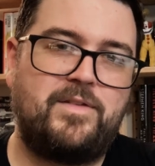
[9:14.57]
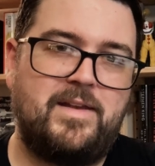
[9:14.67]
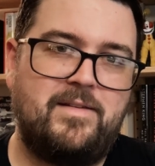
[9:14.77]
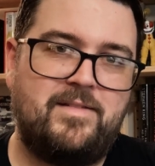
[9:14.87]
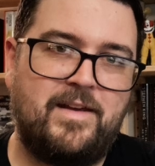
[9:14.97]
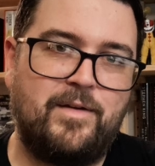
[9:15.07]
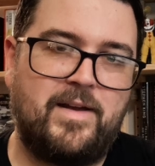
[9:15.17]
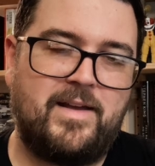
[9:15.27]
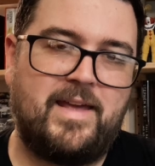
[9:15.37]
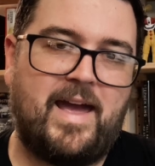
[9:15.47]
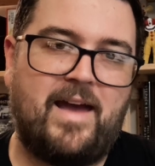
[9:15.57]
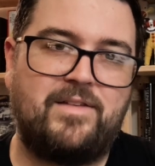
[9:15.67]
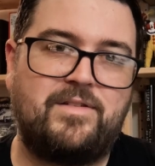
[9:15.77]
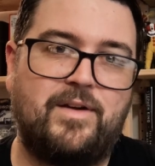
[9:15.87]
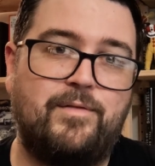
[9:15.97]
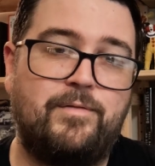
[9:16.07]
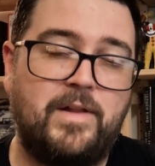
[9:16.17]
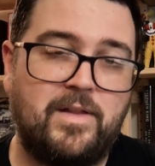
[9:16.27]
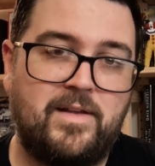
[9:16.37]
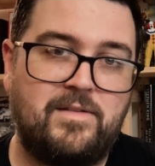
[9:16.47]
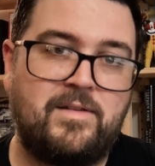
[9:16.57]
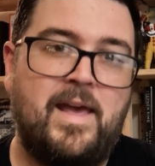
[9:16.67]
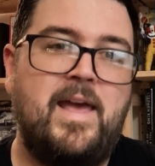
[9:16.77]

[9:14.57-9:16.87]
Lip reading: endearing cast of villains,